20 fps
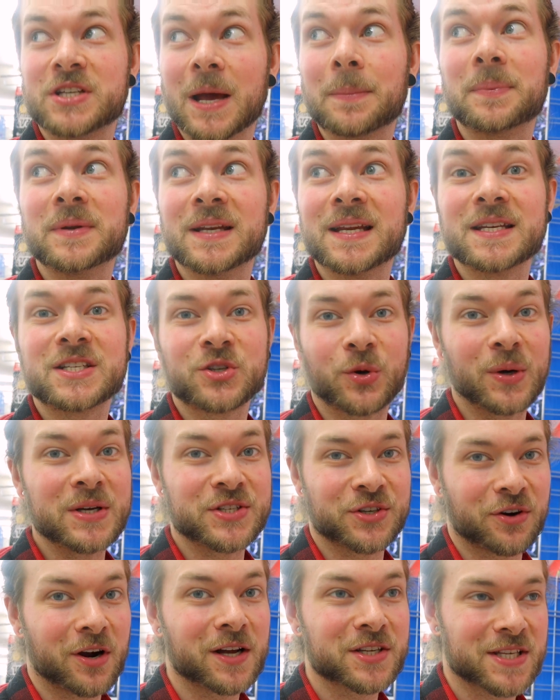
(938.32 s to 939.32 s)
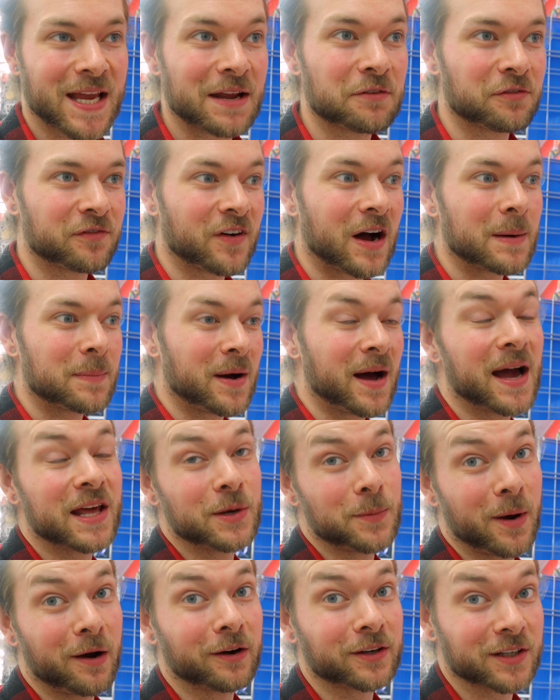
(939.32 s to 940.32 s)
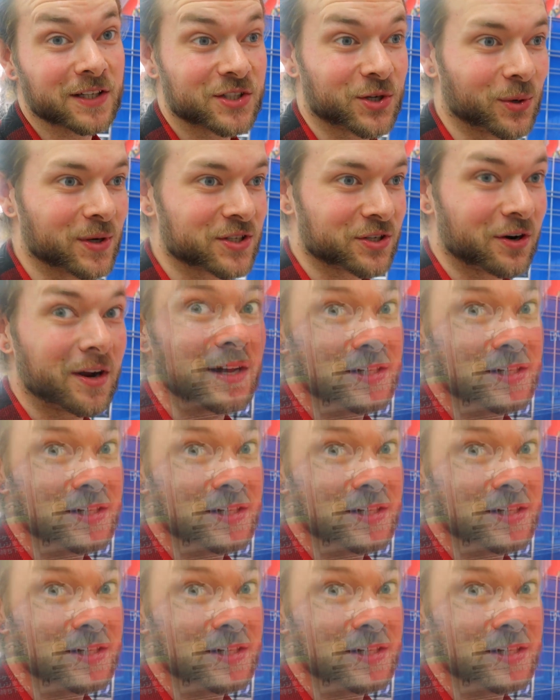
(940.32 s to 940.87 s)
Japanese Toys R Us ain't far behind American Toys R